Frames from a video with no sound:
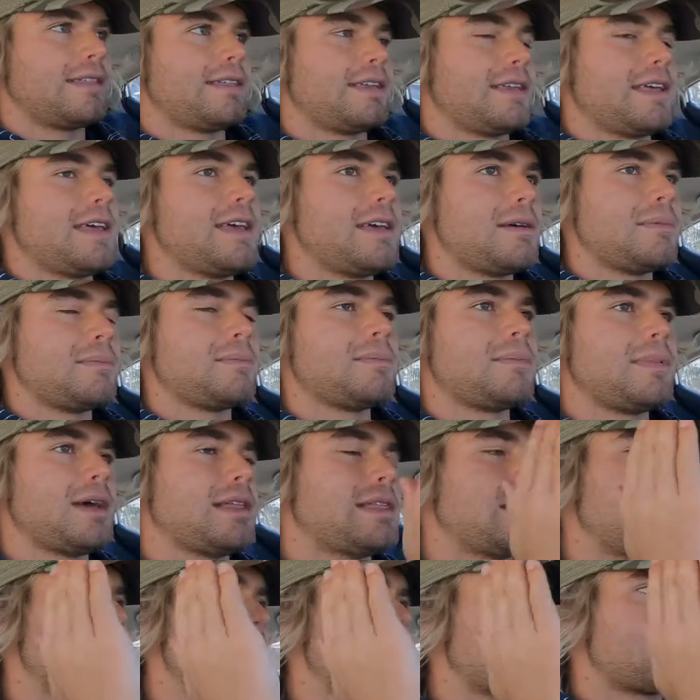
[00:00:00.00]
then him,
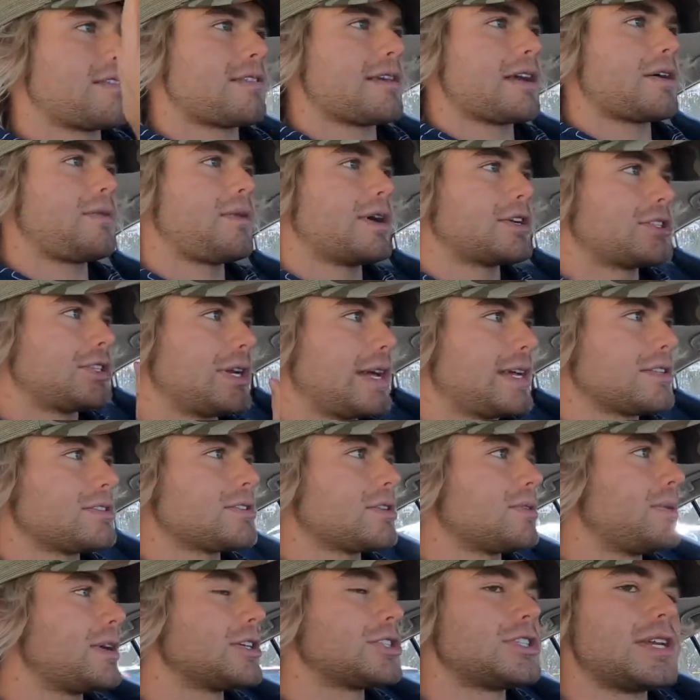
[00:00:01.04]
and then it's just like question,
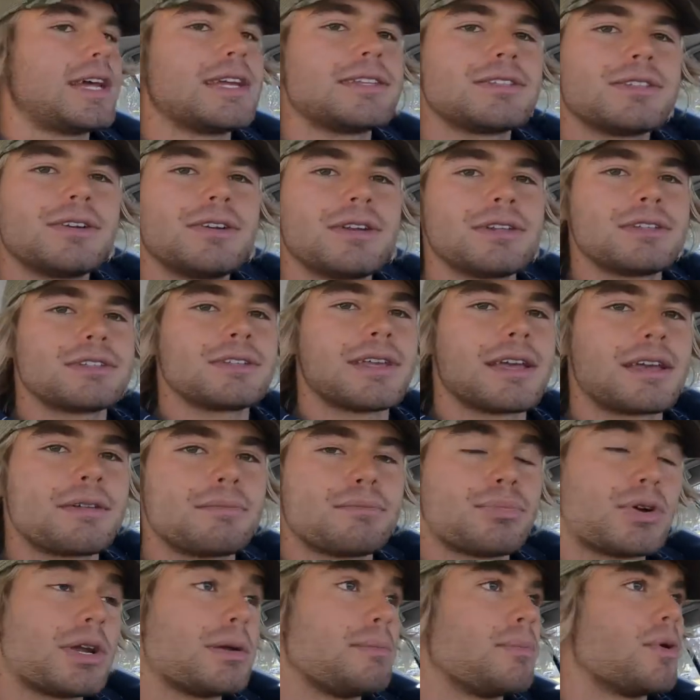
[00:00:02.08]
answer, and it's
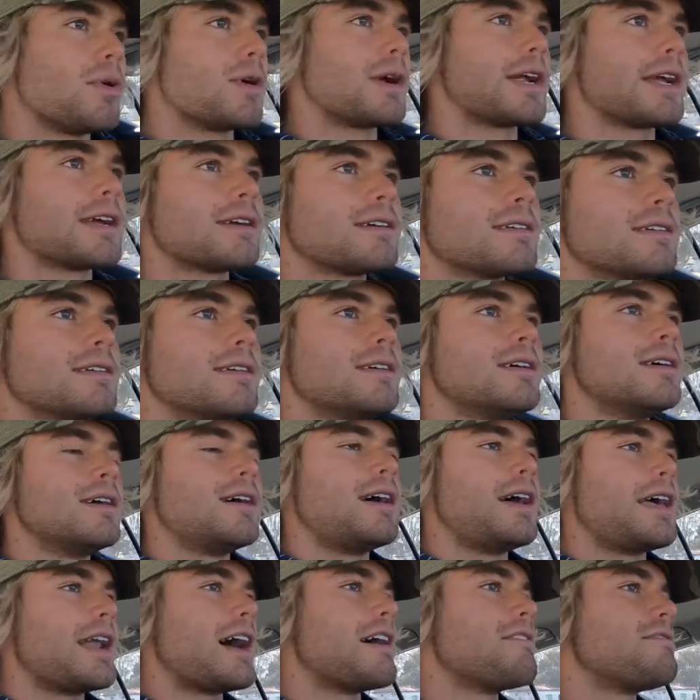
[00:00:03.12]
like pretty boring.
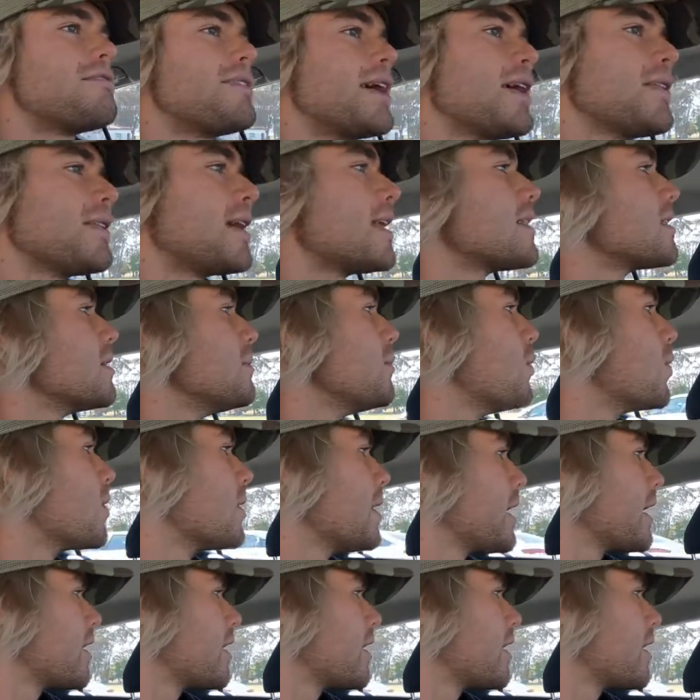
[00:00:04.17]
And I've found that the more